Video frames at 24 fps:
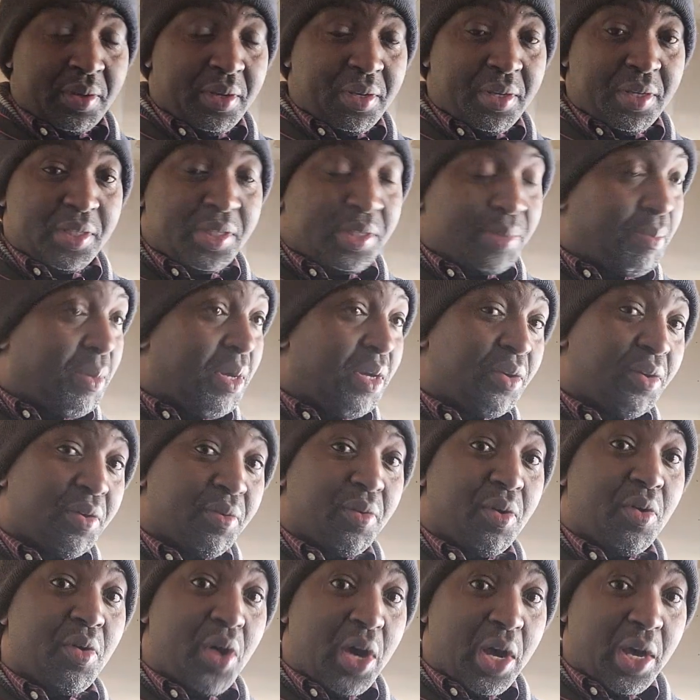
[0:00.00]
It's part of
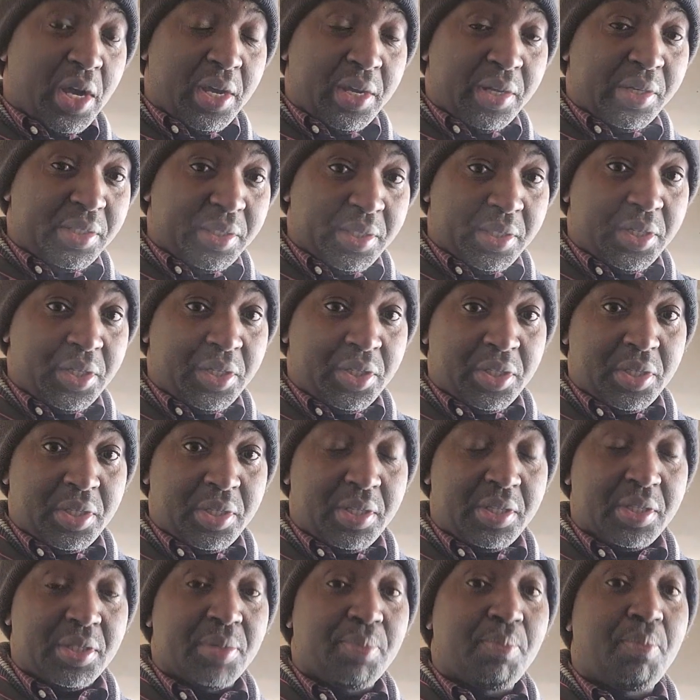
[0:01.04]
our heritage,
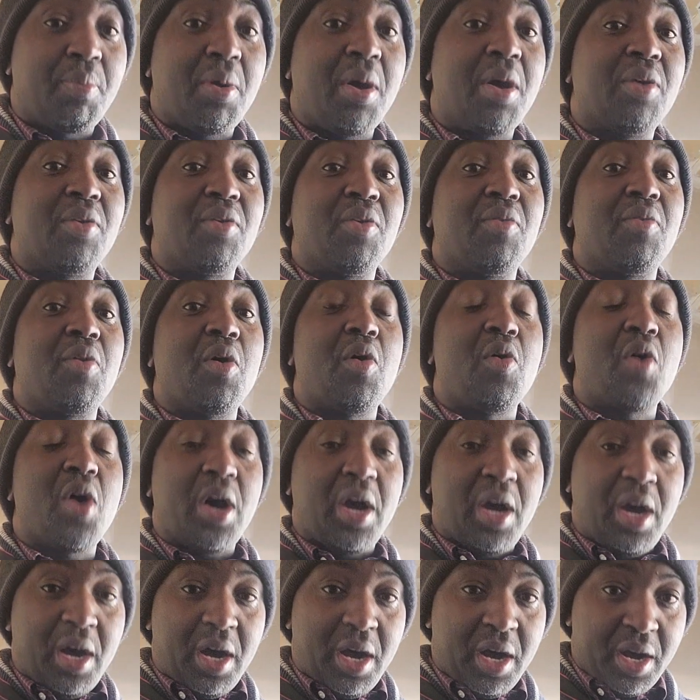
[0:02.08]
it's part of our
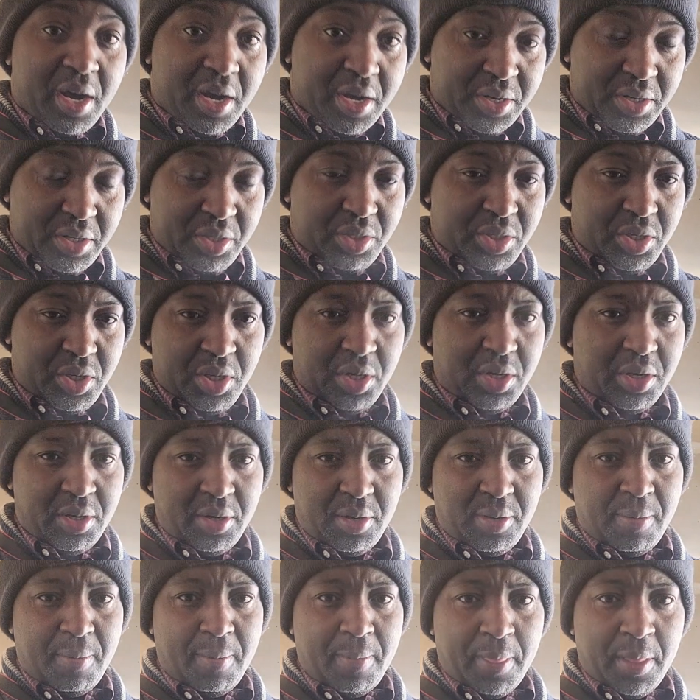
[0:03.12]
culture.
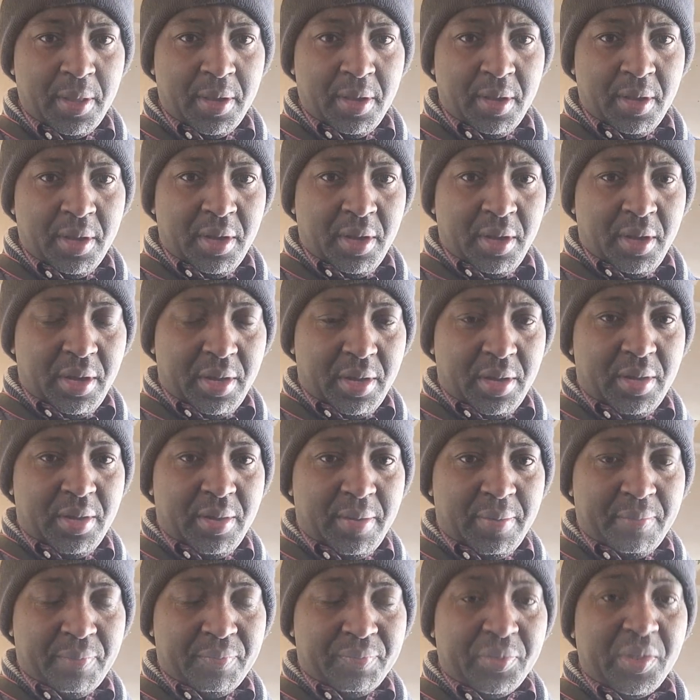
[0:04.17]
Uh,
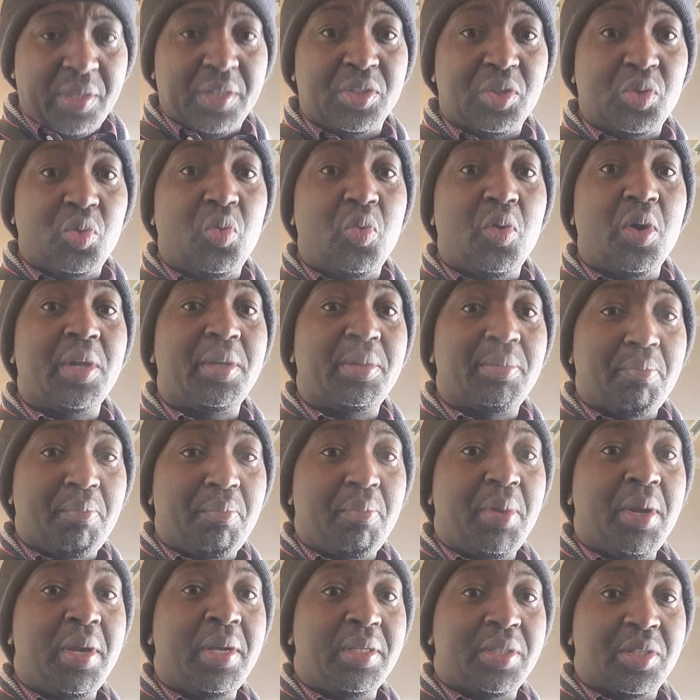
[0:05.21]
it's what
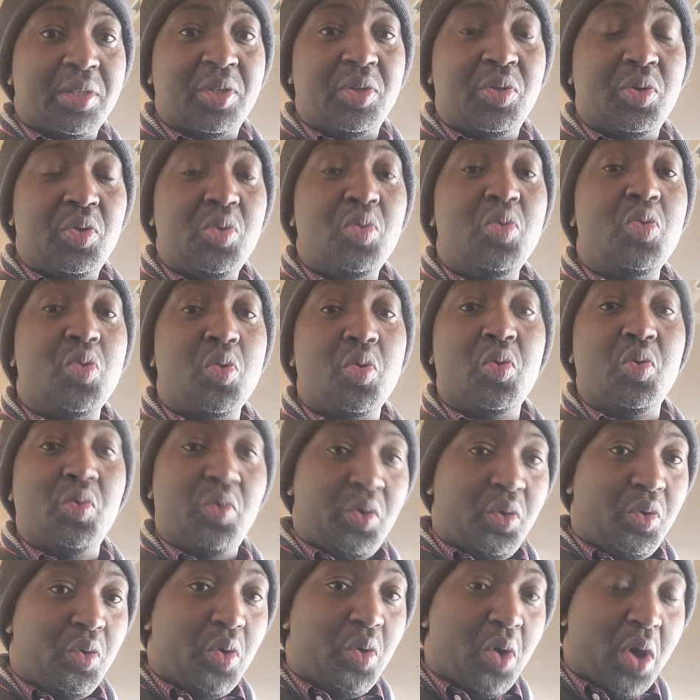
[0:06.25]
makes you who
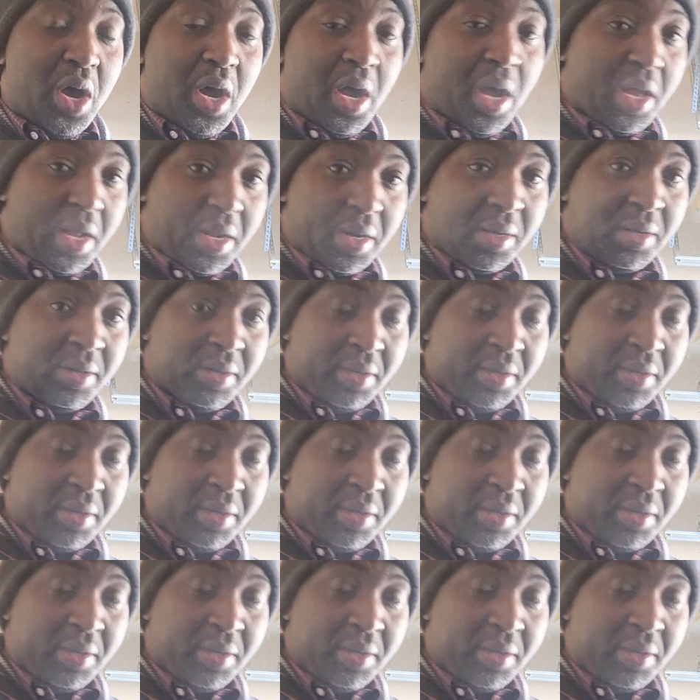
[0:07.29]
you are.